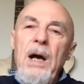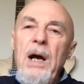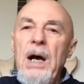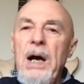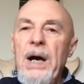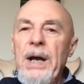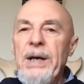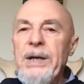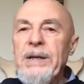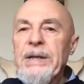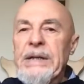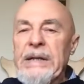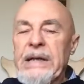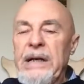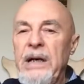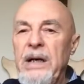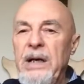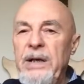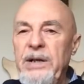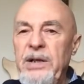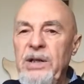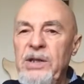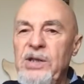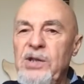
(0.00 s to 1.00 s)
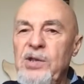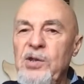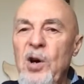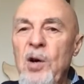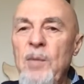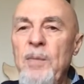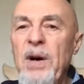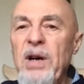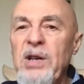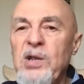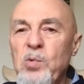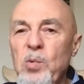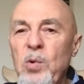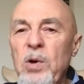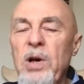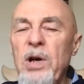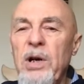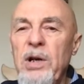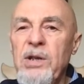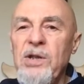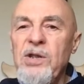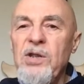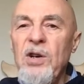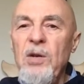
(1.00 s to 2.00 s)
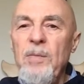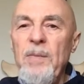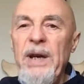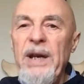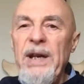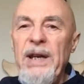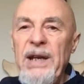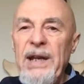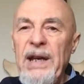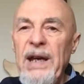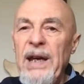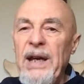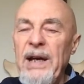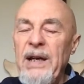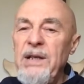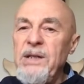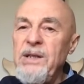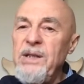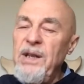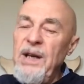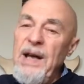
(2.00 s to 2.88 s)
and I did so much work and so many gigs